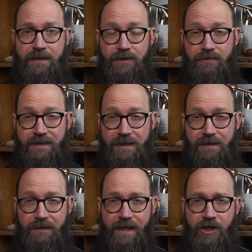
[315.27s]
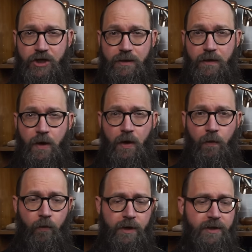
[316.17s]
to distillation,
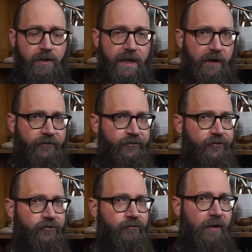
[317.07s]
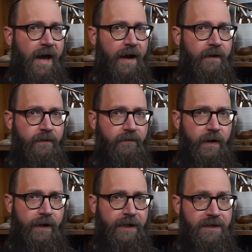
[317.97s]
one could extract the
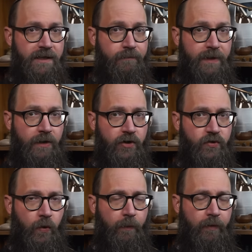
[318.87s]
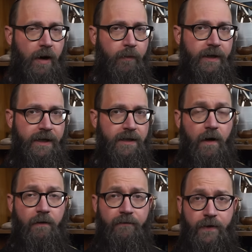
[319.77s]
various spiritual properties
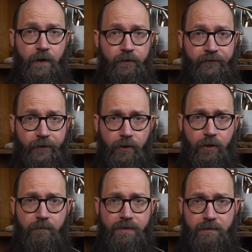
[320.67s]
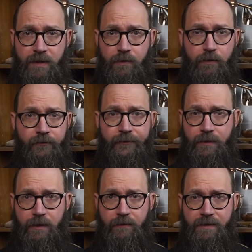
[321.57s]
of those herbs, minerals,
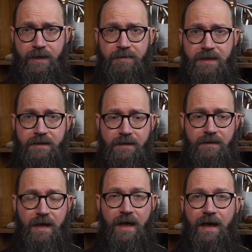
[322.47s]
or other substances